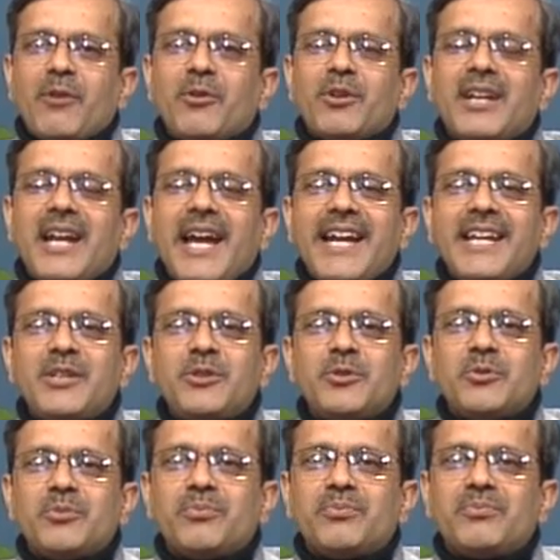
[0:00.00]
like
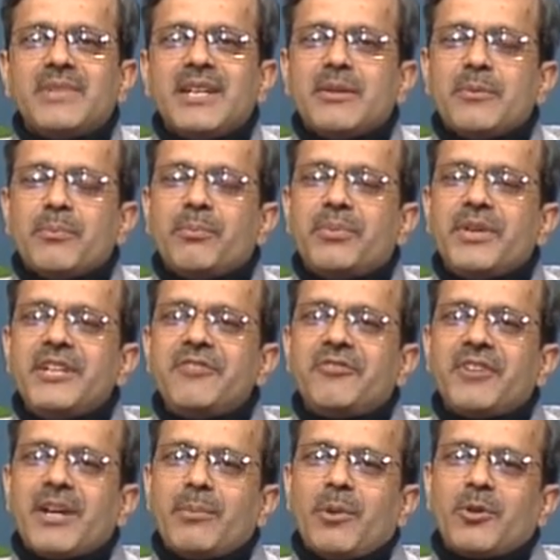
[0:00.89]
to brief
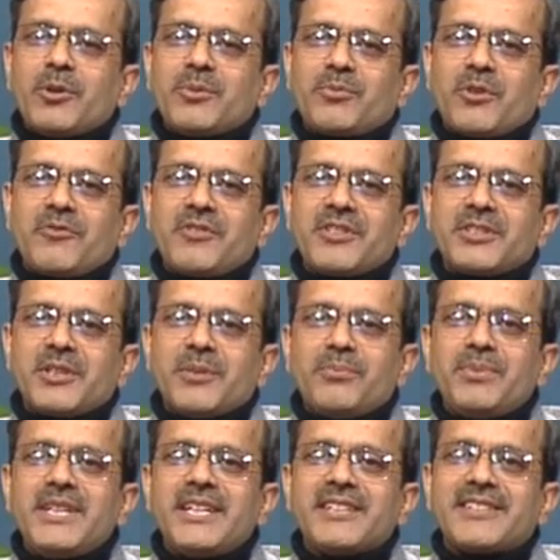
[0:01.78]
about Professor
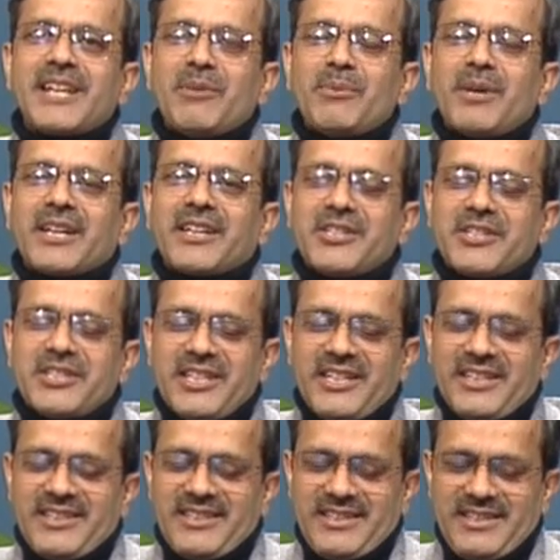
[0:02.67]
P.S. RamaKrishnan.
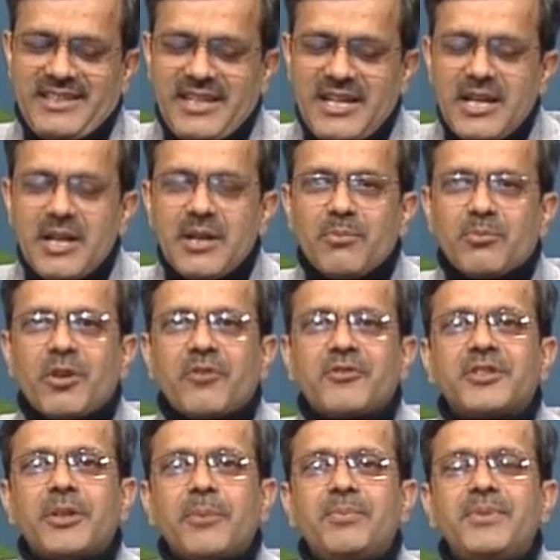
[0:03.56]

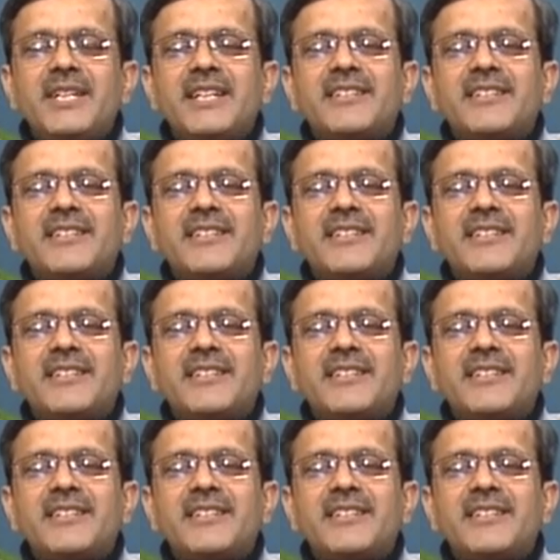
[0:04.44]
Professor P.S.